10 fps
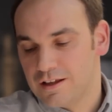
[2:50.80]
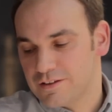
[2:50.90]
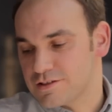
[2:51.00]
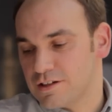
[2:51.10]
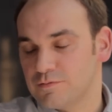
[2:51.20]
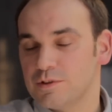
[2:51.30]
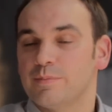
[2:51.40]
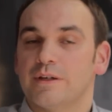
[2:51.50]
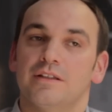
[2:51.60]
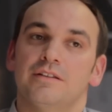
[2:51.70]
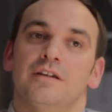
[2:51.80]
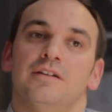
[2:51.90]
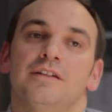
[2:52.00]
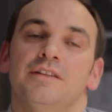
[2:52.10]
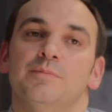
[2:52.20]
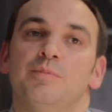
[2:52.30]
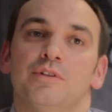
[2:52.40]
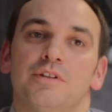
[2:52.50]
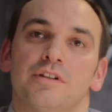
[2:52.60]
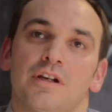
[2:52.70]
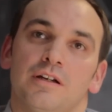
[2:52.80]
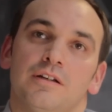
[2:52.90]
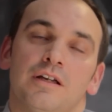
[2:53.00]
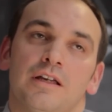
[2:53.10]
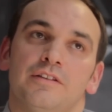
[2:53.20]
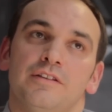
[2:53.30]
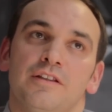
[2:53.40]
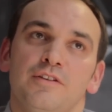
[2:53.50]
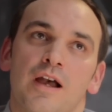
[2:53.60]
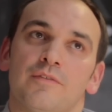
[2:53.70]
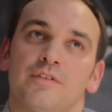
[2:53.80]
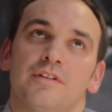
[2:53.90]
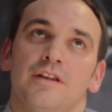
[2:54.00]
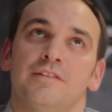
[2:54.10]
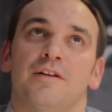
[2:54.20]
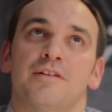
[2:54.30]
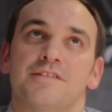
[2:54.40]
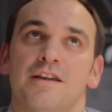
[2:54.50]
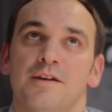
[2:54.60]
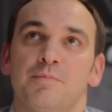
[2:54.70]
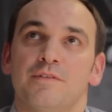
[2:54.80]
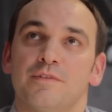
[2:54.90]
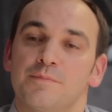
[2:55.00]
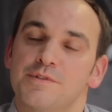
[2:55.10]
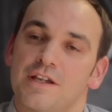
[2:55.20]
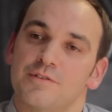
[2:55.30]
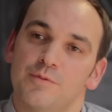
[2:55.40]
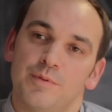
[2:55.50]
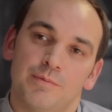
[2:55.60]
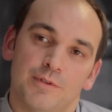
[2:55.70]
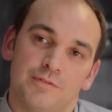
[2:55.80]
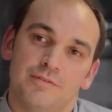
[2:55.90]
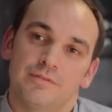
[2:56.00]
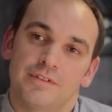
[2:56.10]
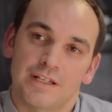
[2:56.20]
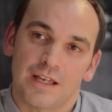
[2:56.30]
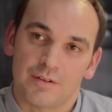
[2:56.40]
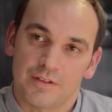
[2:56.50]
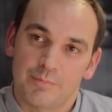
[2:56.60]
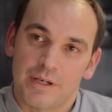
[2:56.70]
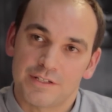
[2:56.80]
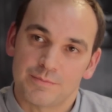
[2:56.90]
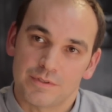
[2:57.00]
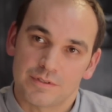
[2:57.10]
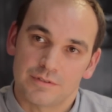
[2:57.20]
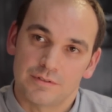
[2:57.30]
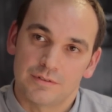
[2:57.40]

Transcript: There's a lovely bit in the book, and you have, dare I say, a bit of an obsession with people who dig out their basements.